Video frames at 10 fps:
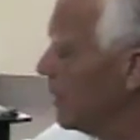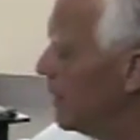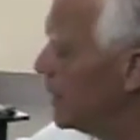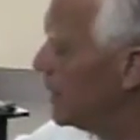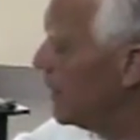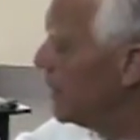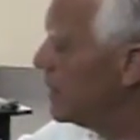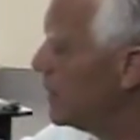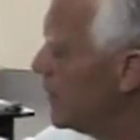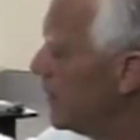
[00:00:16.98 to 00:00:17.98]
This
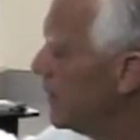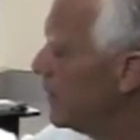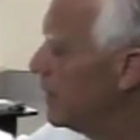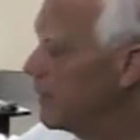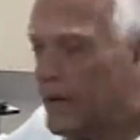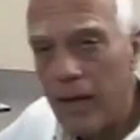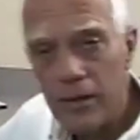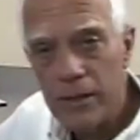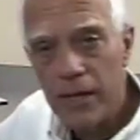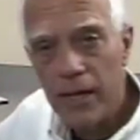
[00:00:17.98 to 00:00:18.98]
is the
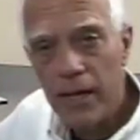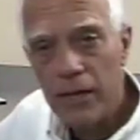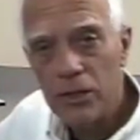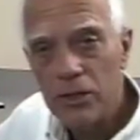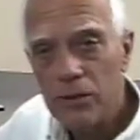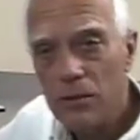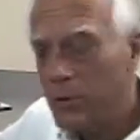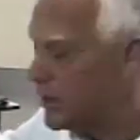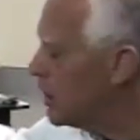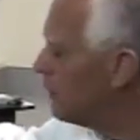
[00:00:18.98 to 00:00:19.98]
countersink gauge,
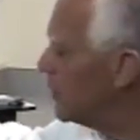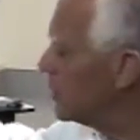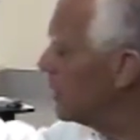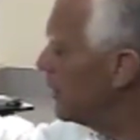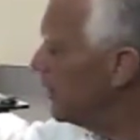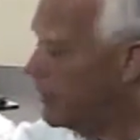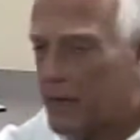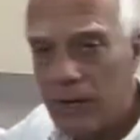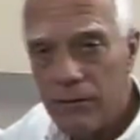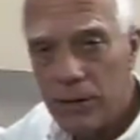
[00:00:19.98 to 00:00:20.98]
which I'll be using, the
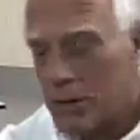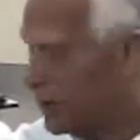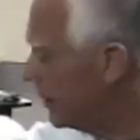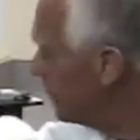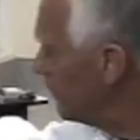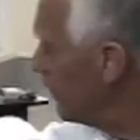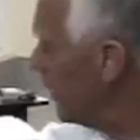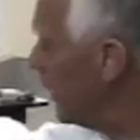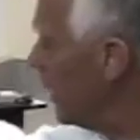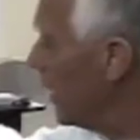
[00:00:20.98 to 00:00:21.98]
handheld version here.
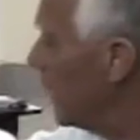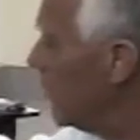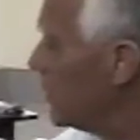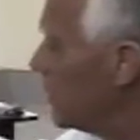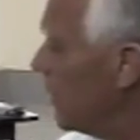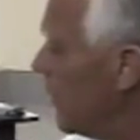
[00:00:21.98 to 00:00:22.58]
It also